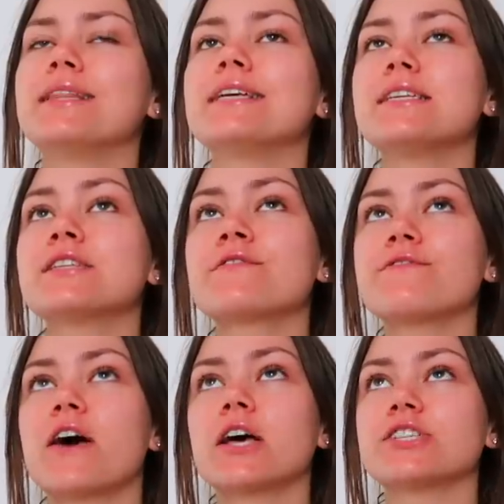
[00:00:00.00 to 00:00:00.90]
But this is the
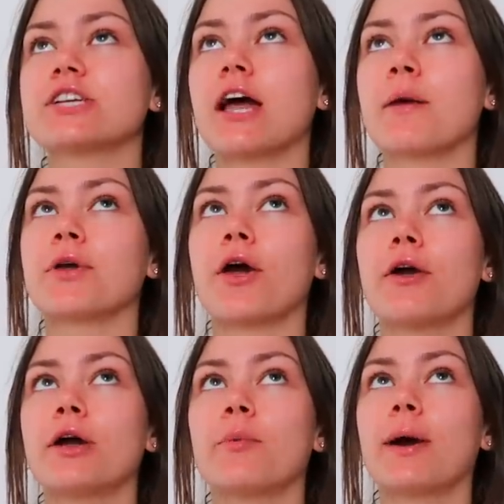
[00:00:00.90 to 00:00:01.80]
first year I'm
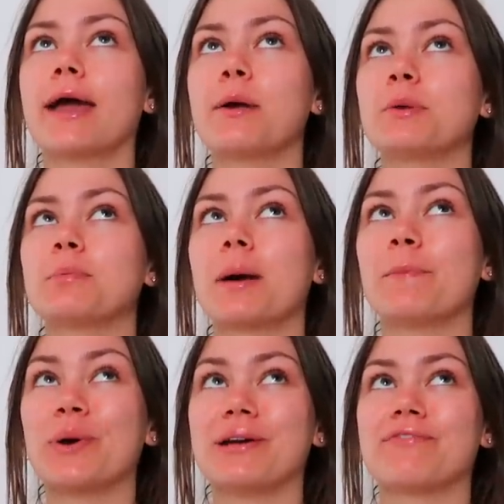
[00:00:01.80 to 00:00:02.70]
going away with my
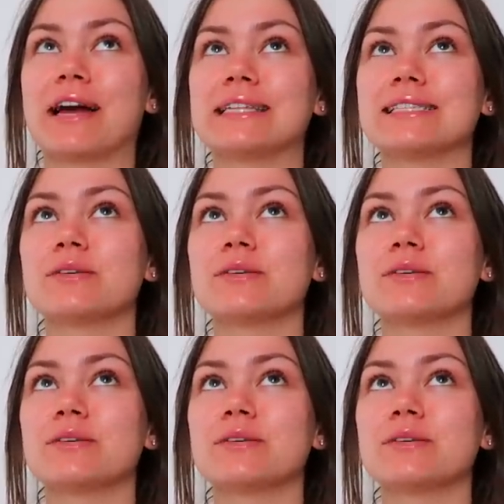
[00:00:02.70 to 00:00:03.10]
boyfriend,